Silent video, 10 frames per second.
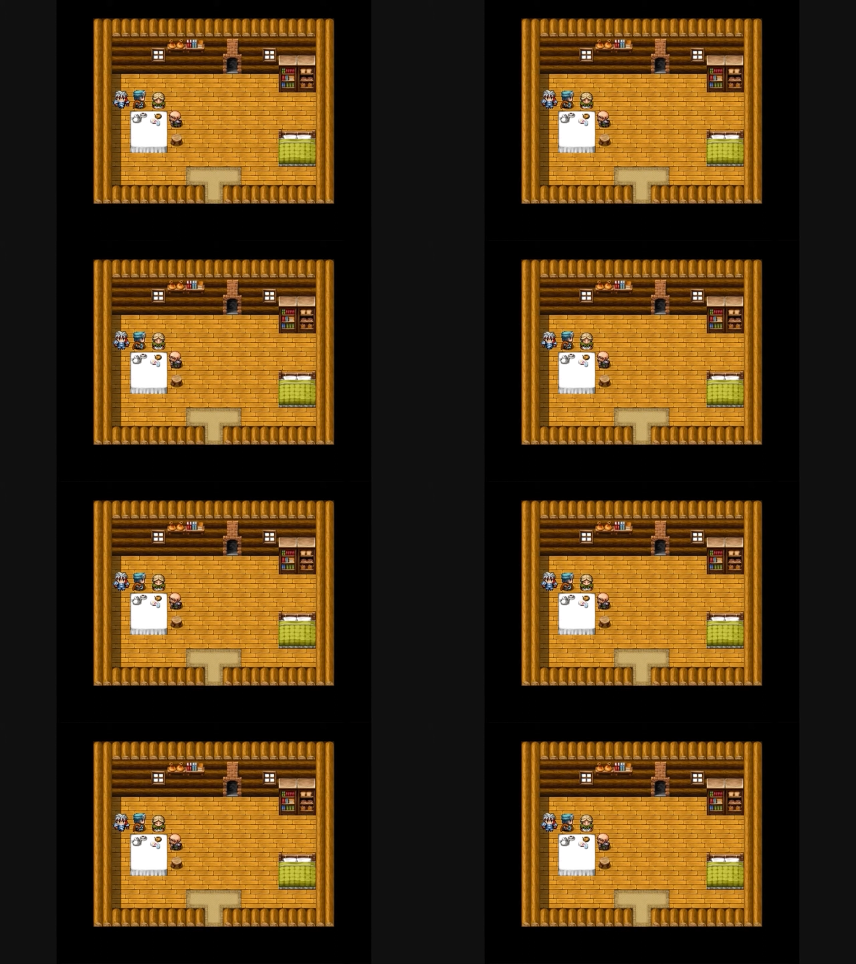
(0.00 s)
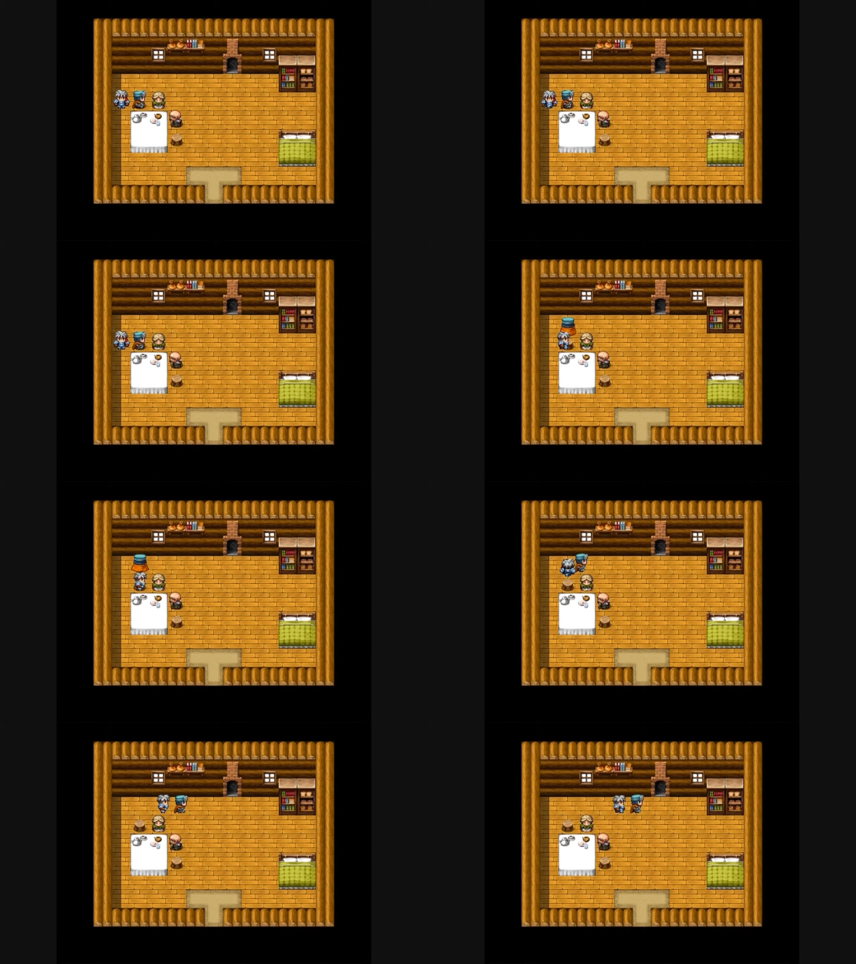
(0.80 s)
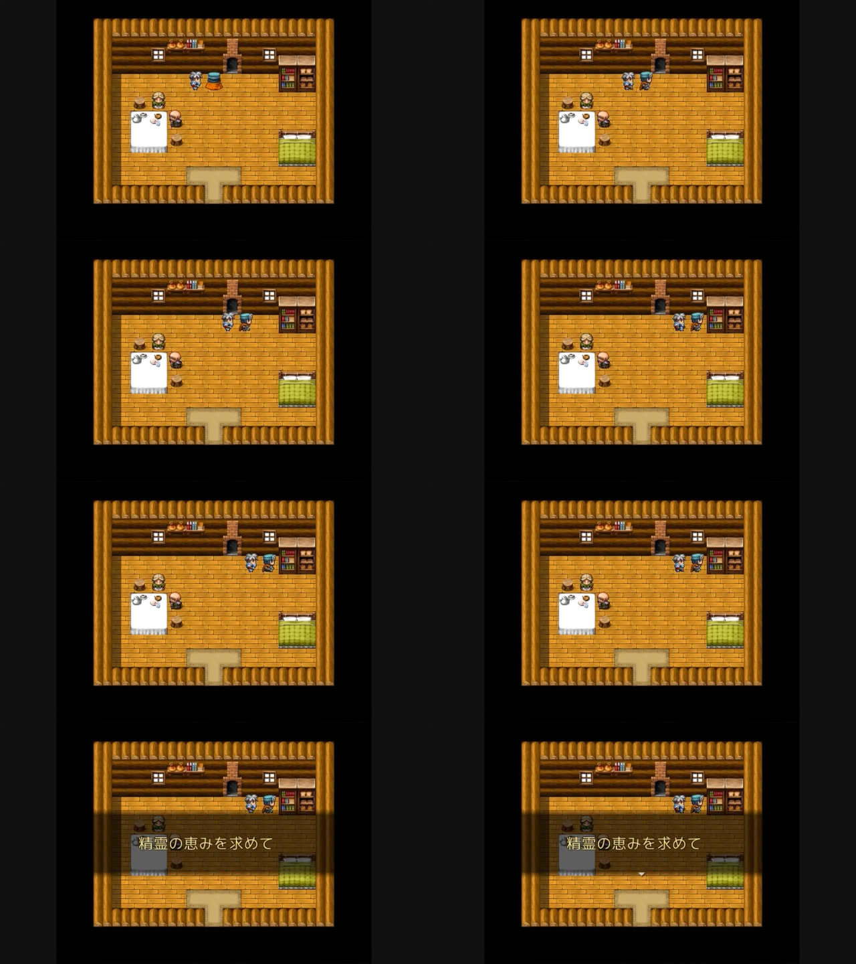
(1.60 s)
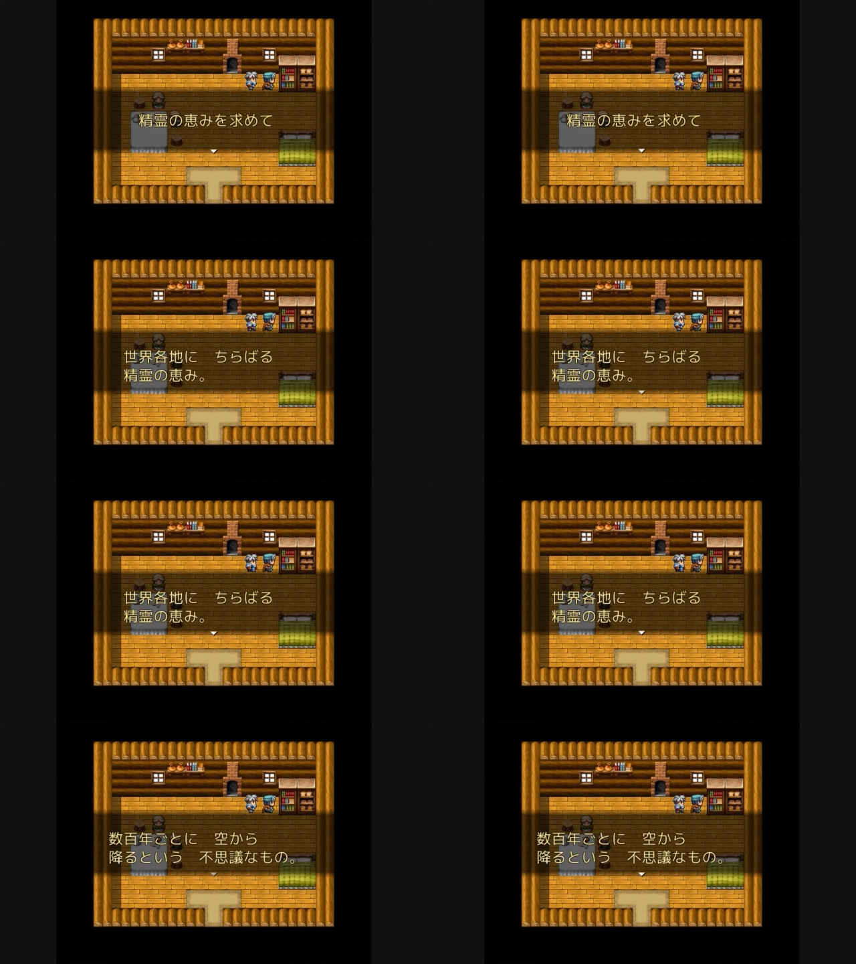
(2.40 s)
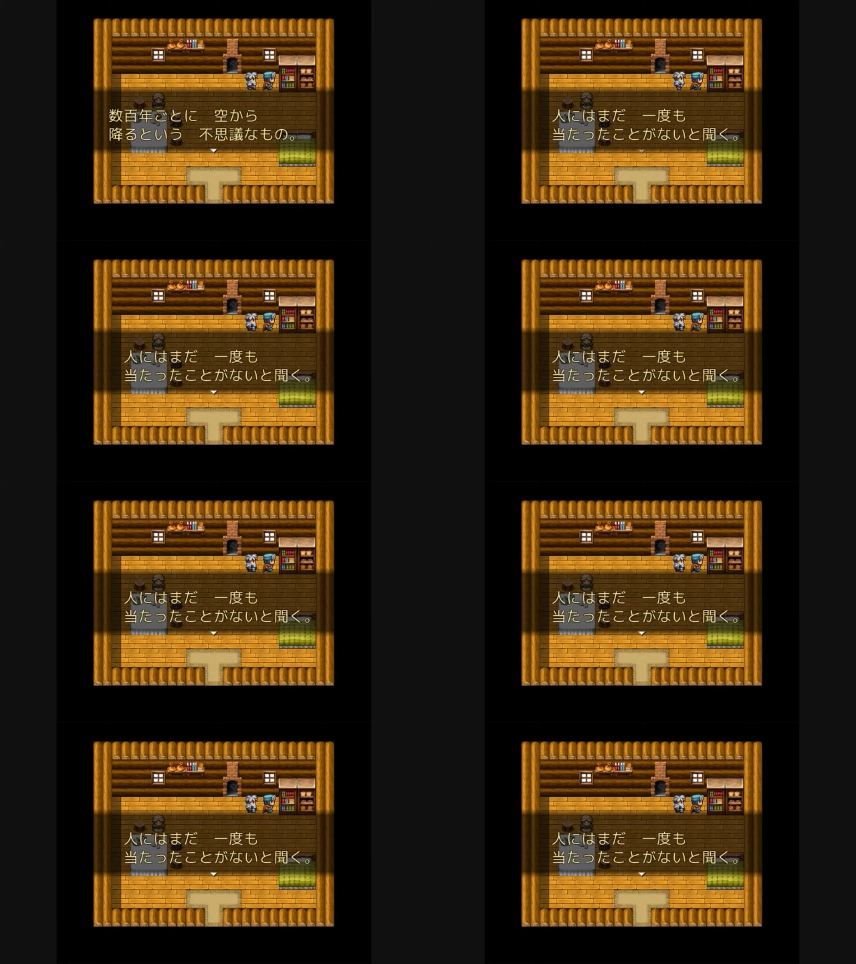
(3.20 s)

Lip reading: [unreadable: no face in view]